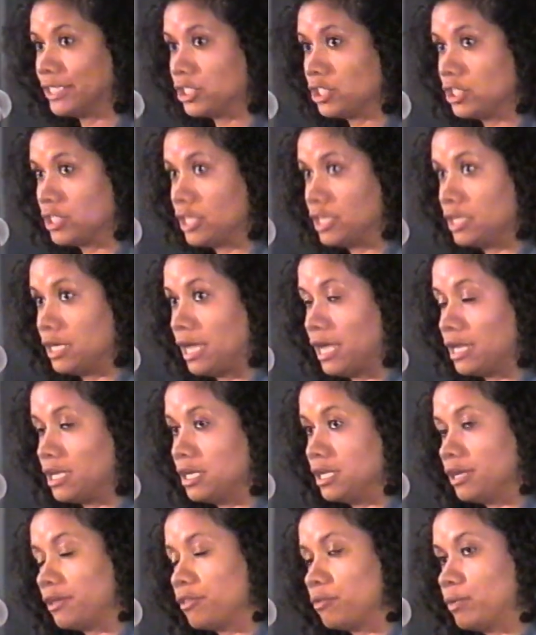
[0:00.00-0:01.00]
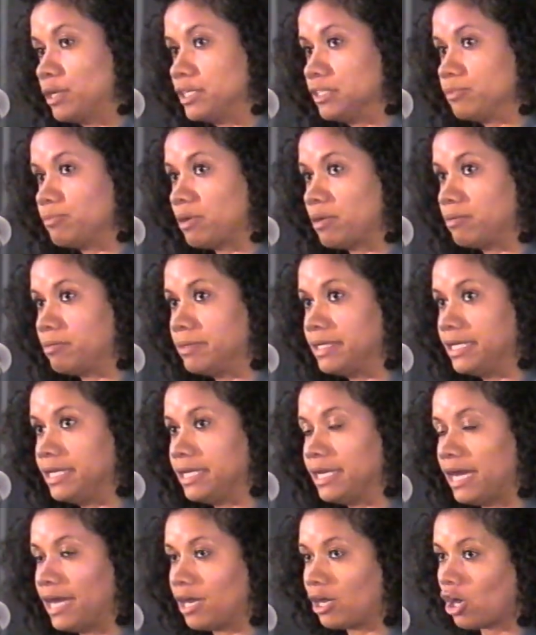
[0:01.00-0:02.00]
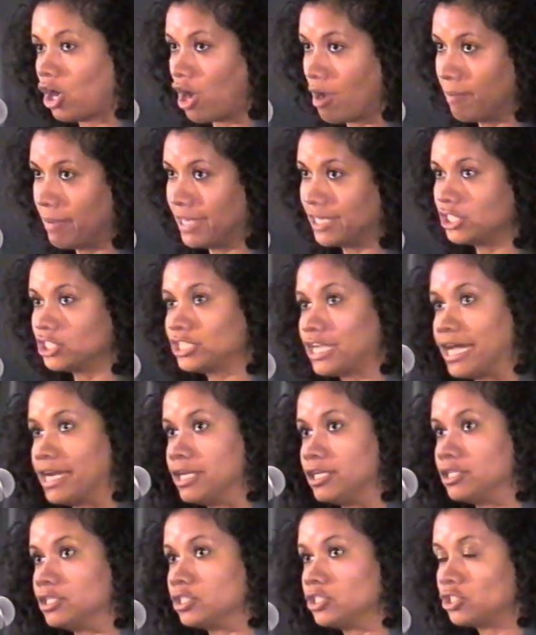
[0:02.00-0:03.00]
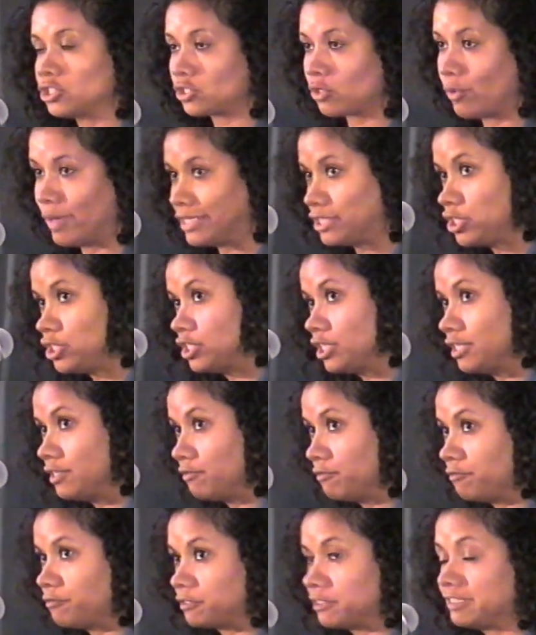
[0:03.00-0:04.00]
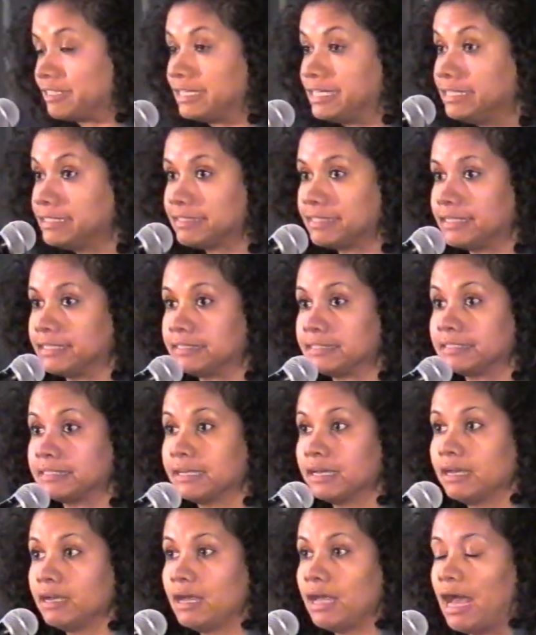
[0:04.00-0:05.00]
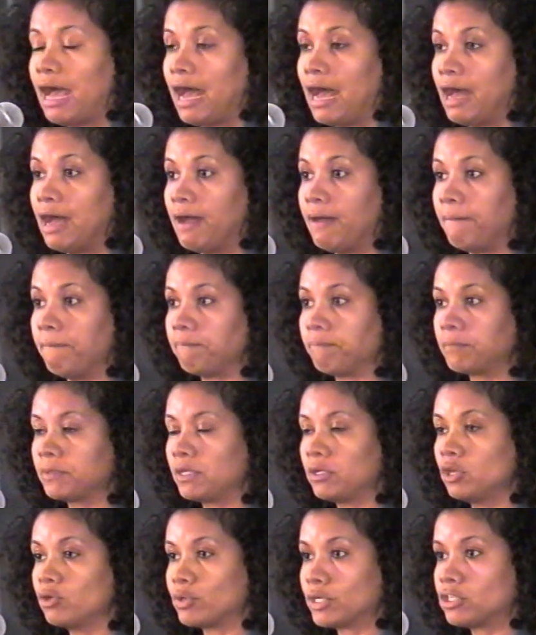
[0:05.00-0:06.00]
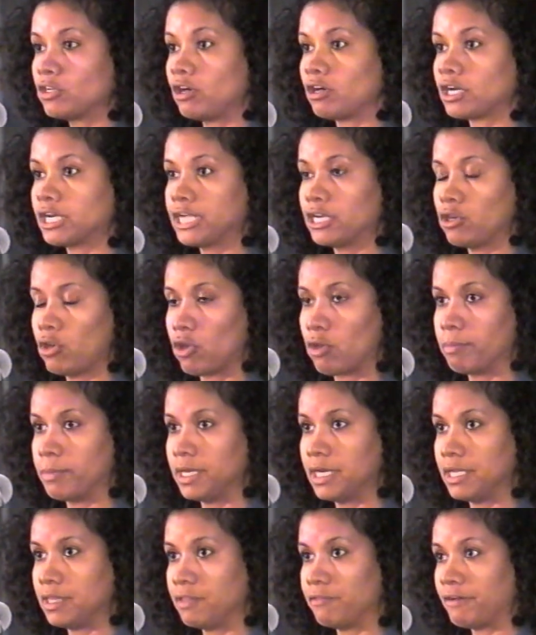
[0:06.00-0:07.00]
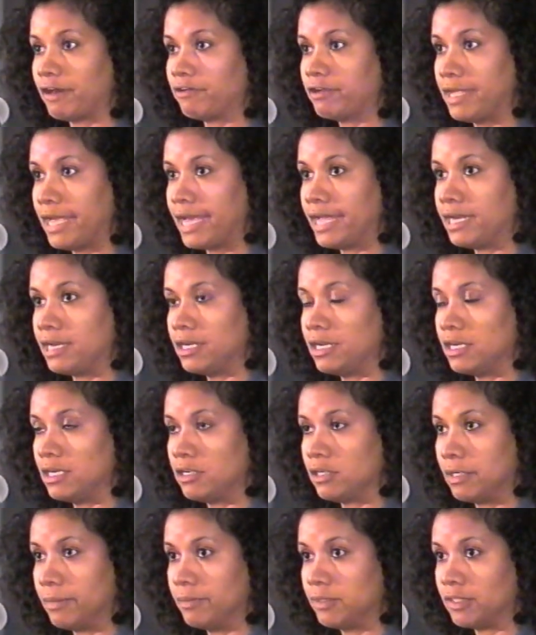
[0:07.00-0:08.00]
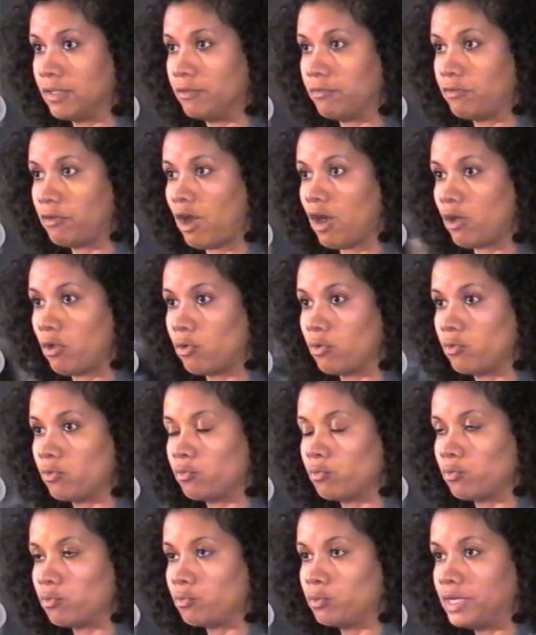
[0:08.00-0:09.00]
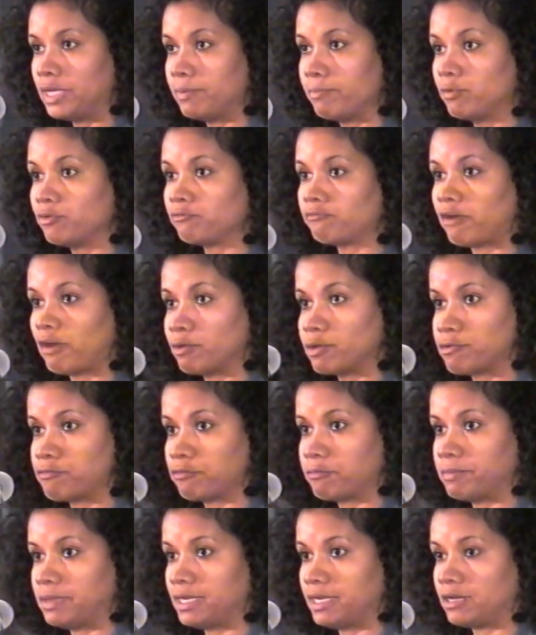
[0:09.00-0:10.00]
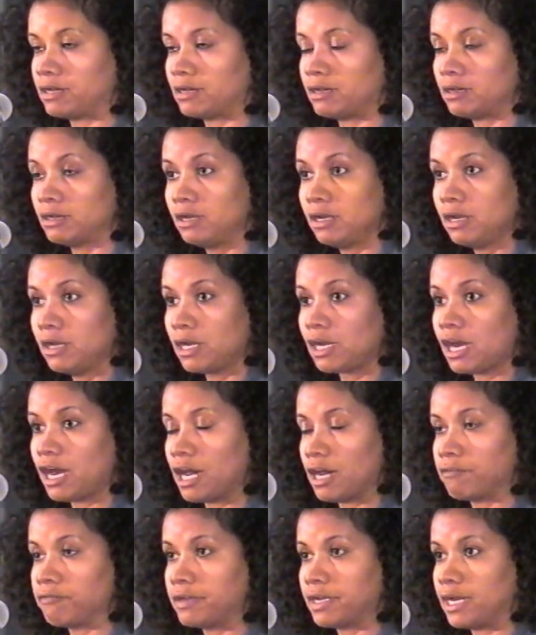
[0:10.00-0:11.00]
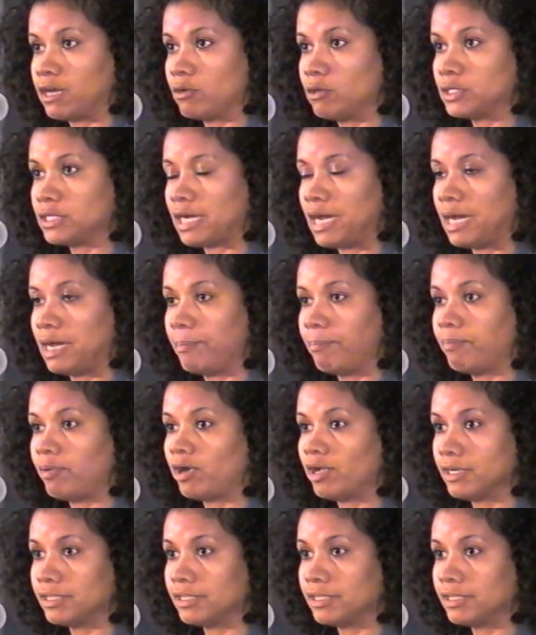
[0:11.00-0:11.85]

question, and the other one is probably a comment, challenge, question for SALISES. You were talking, Norman, at the very end in terms of how we move forward from here, carving out a